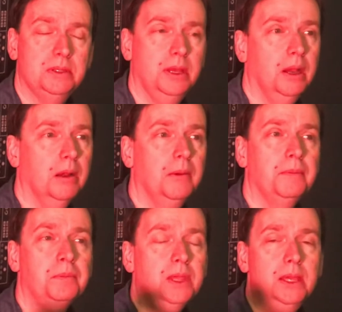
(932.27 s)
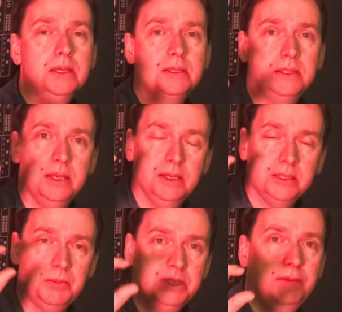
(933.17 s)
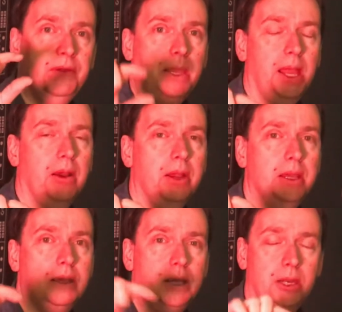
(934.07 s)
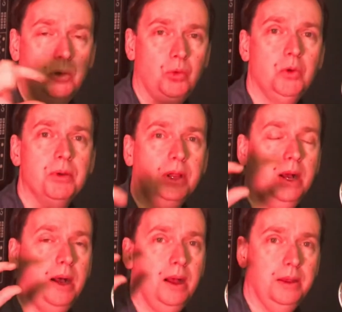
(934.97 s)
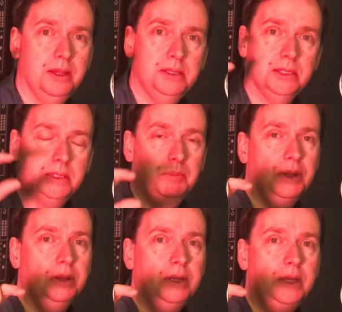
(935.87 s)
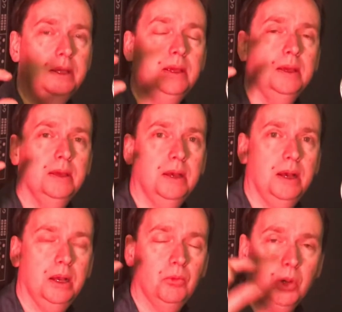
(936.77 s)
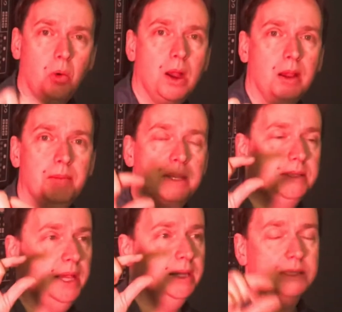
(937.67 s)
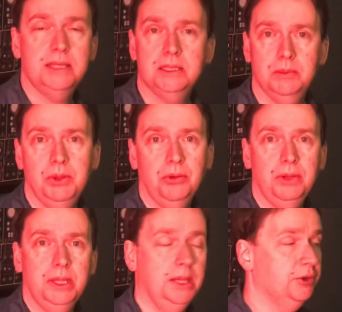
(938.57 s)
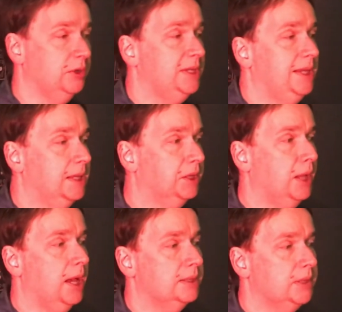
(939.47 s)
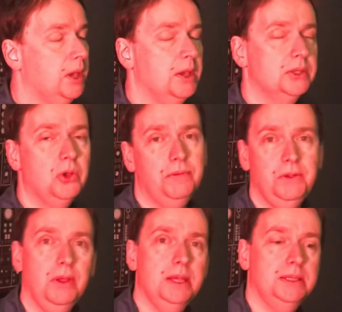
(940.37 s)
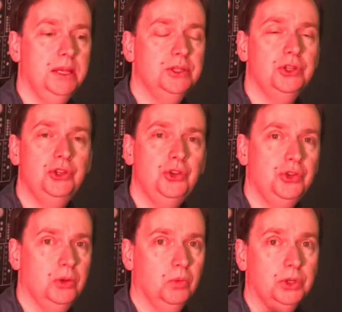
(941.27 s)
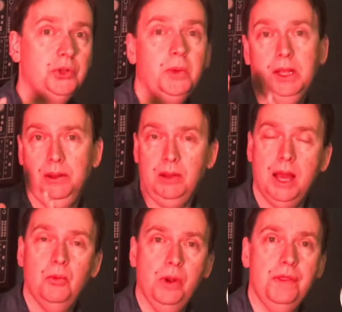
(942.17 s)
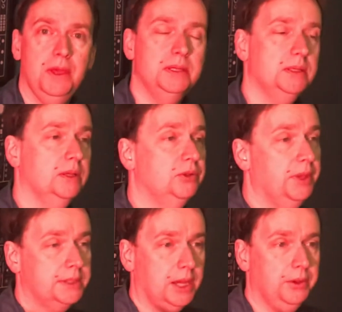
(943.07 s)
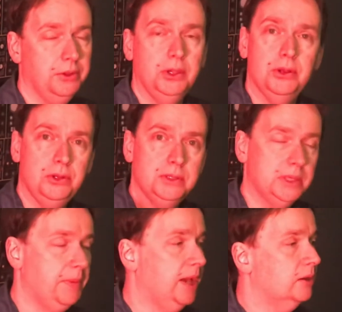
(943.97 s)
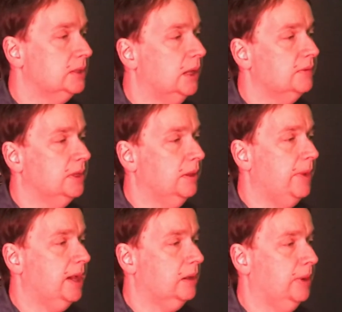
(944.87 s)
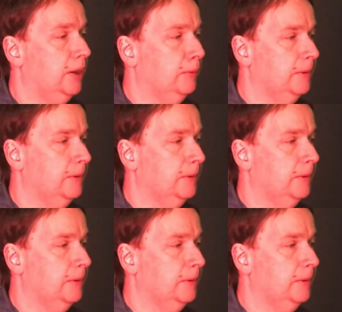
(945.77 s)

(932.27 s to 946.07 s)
there is a specific area in our rubric on disability uh, requirements and accessibility in your DE class. So I feel as an institution, we're doing a lot with this. So that's kind of the good news to pat ourselves on the back about.